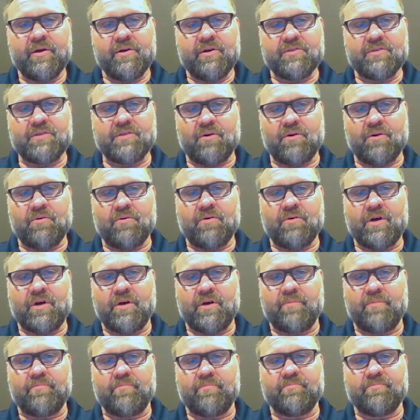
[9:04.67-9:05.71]

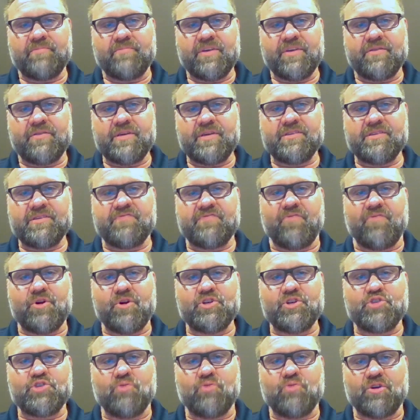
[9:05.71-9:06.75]
So these
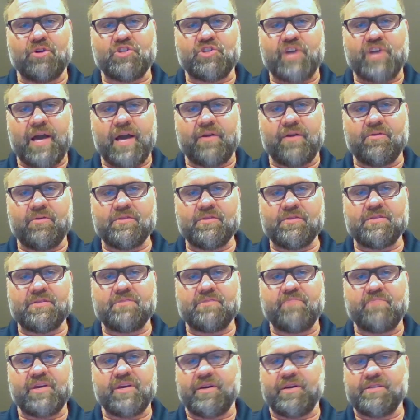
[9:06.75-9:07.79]
virtual
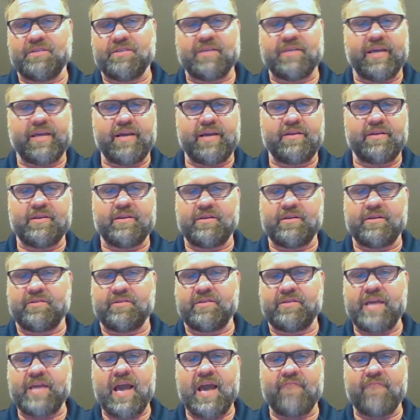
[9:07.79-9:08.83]
channels, because again,
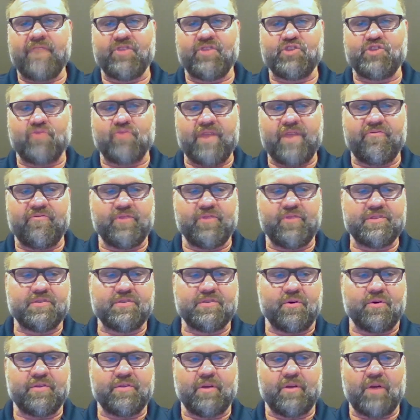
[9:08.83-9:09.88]
the average reference
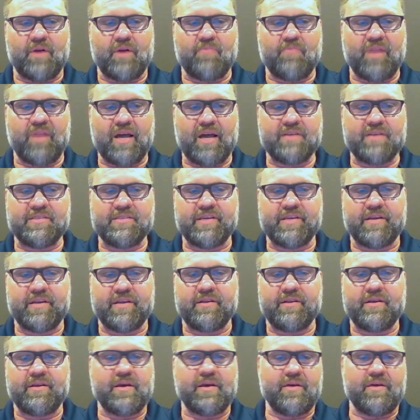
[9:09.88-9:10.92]
or the
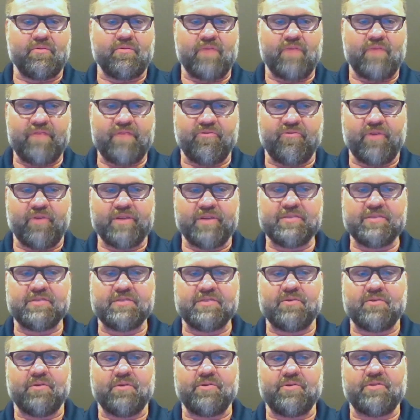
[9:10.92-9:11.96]
Laplacian
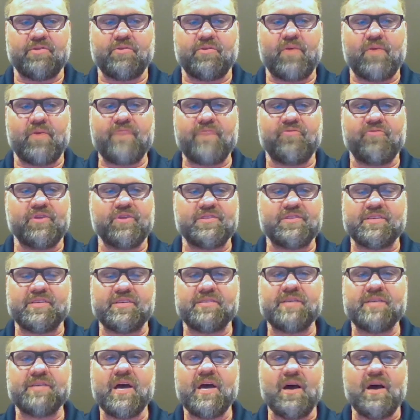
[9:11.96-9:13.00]
reference, although the
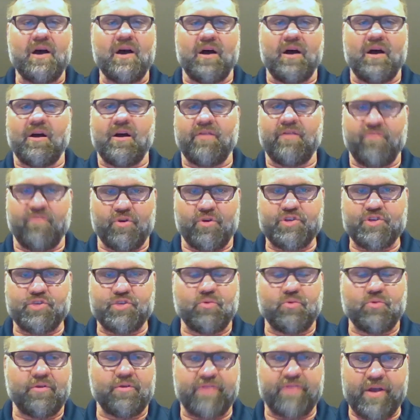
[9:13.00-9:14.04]
references are
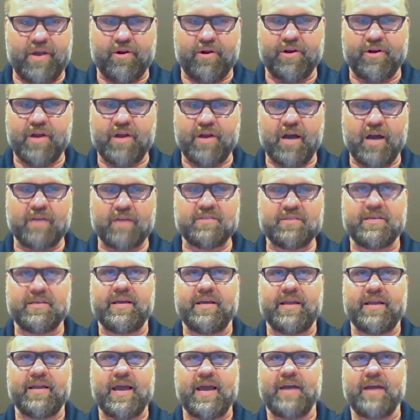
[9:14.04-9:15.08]
virtual, they're not
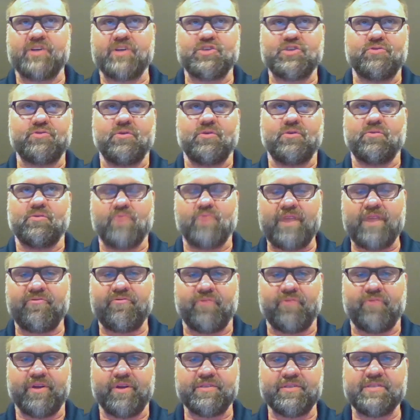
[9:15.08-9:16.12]
an actual
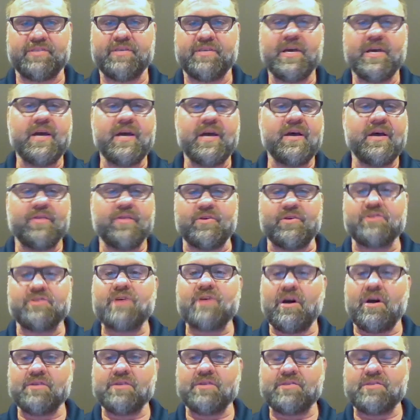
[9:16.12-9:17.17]
reference. There's
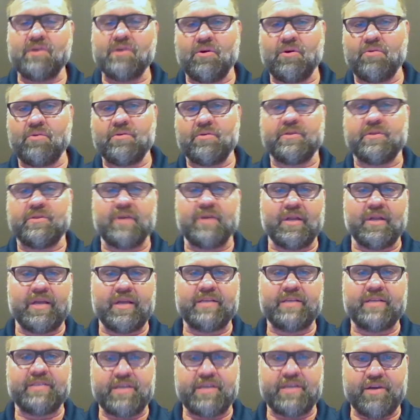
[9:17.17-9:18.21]
also the
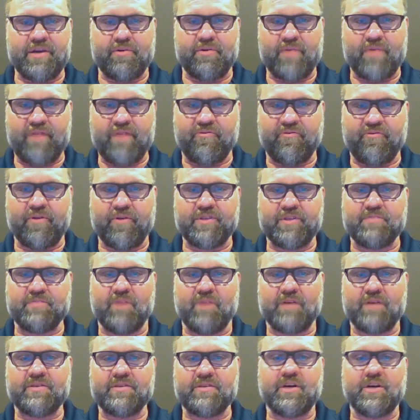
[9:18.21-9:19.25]
linked ear reference
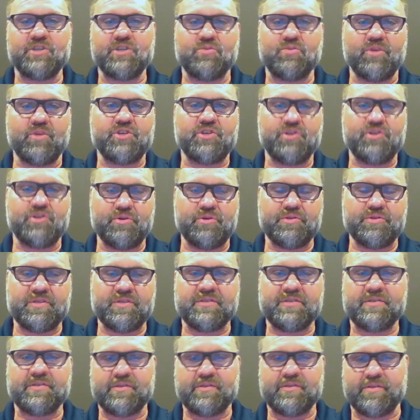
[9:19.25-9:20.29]
montage, which
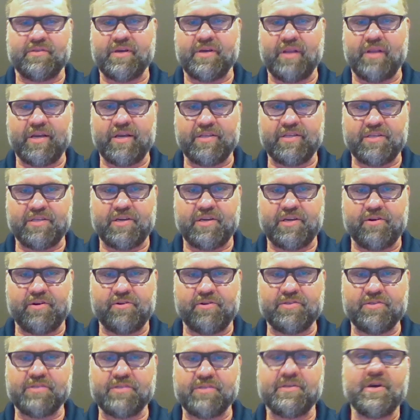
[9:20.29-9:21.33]
uses the linked
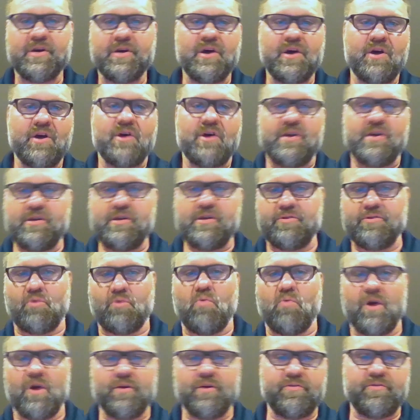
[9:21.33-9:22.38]
ears, either
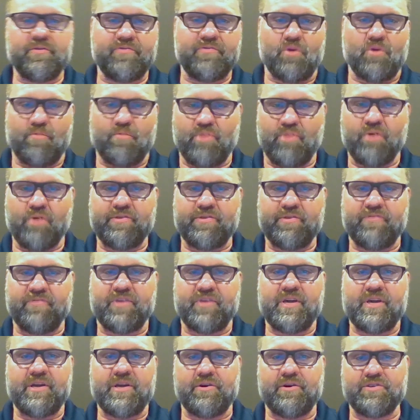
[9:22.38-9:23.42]
one or both of
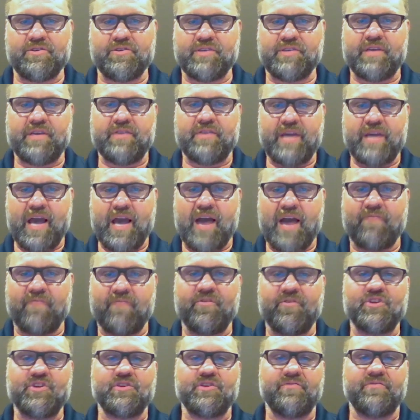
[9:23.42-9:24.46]
the ears and the
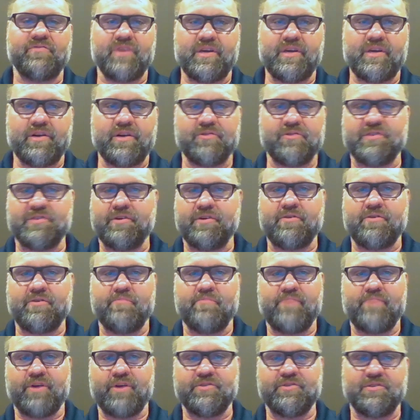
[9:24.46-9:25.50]
average of the ears, and
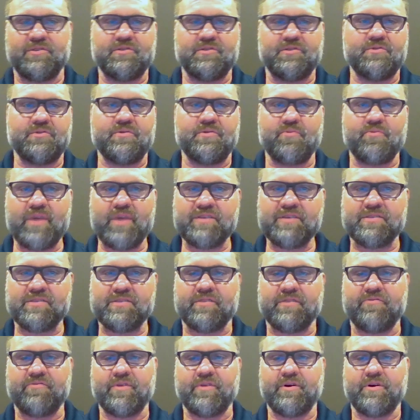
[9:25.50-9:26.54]
compares it to the rest
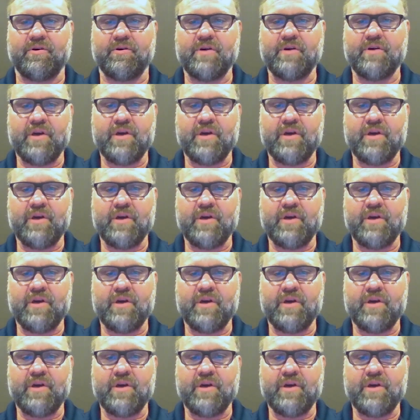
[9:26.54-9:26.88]
of the